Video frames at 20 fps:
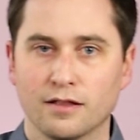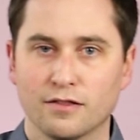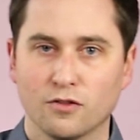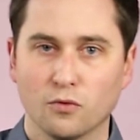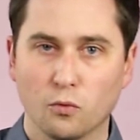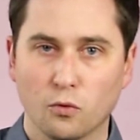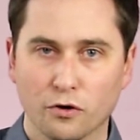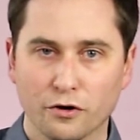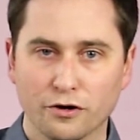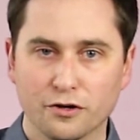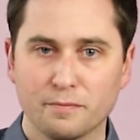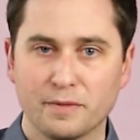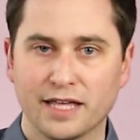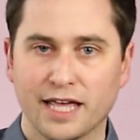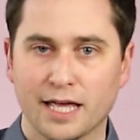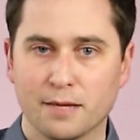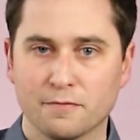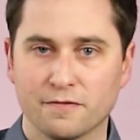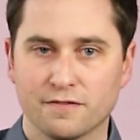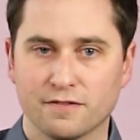The Word
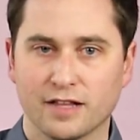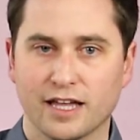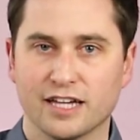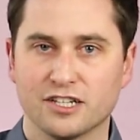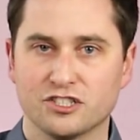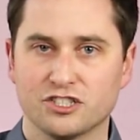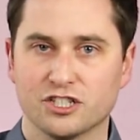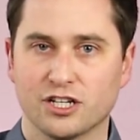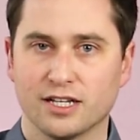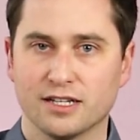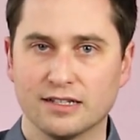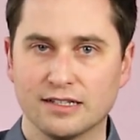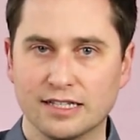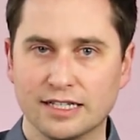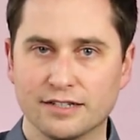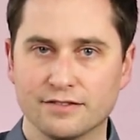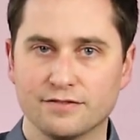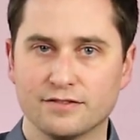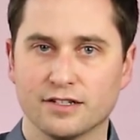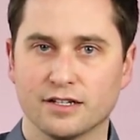became flesh and
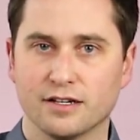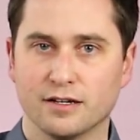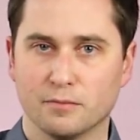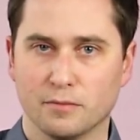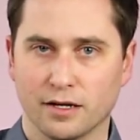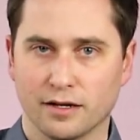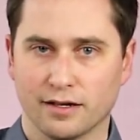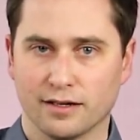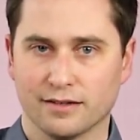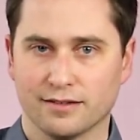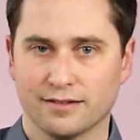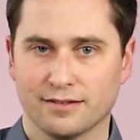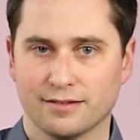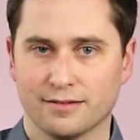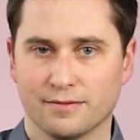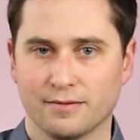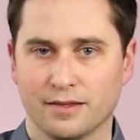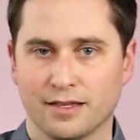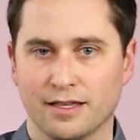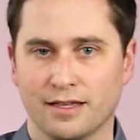lived among us.